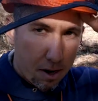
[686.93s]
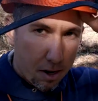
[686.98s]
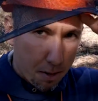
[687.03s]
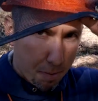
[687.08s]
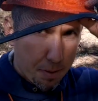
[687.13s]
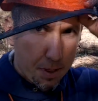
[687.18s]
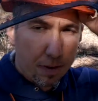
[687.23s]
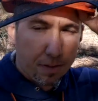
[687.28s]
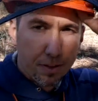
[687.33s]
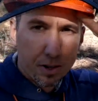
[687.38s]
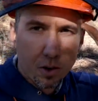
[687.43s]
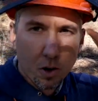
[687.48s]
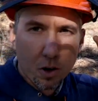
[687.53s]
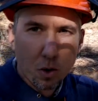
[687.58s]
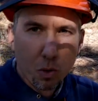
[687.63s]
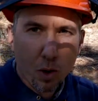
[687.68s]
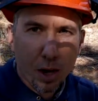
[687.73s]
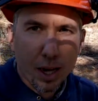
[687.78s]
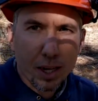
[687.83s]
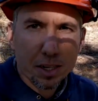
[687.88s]
in the Pacific
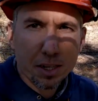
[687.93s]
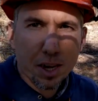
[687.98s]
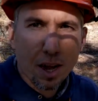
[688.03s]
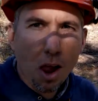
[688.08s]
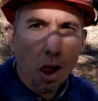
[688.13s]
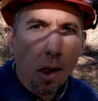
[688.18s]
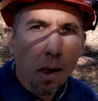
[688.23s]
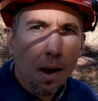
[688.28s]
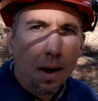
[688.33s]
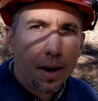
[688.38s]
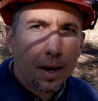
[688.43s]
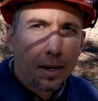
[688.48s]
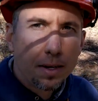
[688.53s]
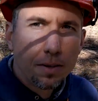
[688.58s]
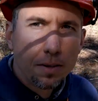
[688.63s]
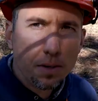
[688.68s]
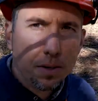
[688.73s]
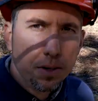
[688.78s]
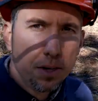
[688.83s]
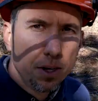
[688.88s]
Northwest.
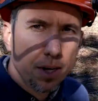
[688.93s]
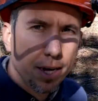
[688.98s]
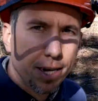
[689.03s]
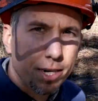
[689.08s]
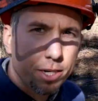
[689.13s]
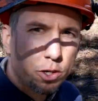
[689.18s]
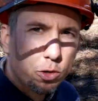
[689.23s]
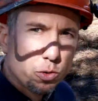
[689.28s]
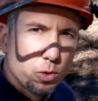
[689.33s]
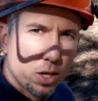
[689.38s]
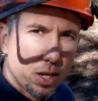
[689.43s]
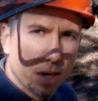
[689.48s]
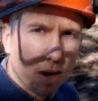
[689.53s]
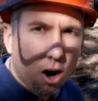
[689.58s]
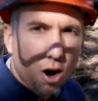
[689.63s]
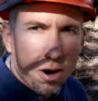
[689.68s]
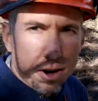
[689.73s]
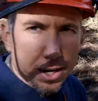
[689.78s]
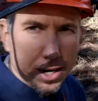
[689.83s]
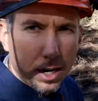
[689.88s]
And it's really
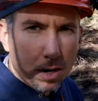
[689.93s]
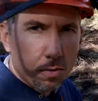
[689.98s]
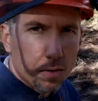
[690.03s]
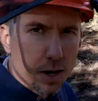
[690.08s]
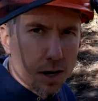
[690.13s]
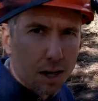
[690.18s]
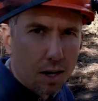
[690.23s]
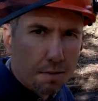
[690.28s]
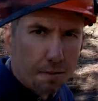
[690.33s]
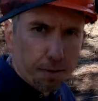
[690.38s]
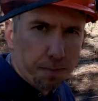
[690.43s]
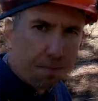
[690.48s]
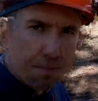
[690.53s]
hard to get rid of.